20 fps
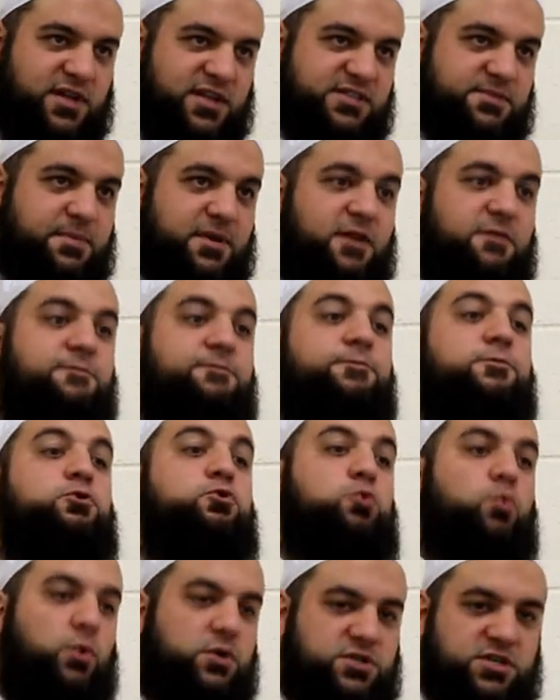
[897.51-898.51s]
there's been a
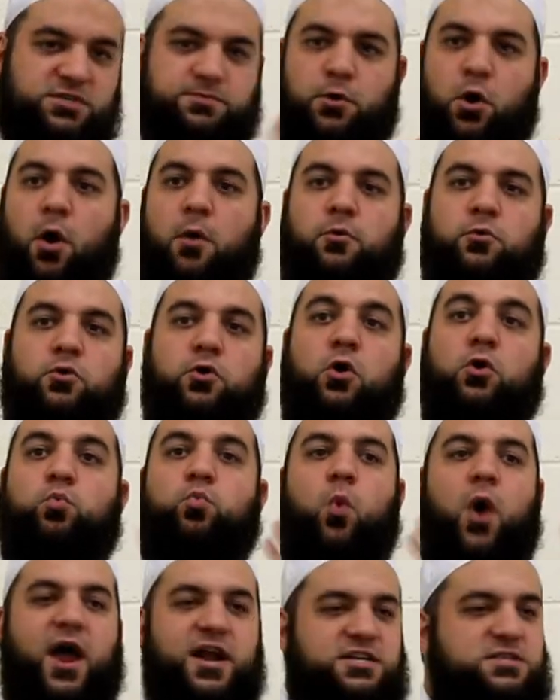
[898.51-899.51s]
flu which has become
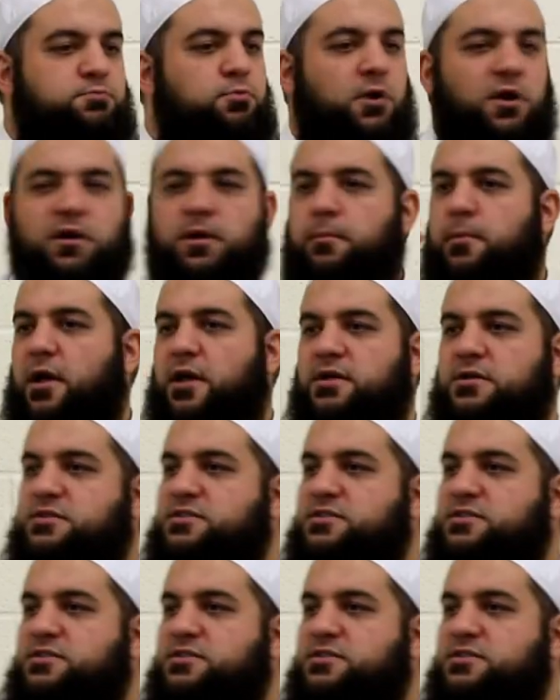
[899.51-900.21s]
gone widespread,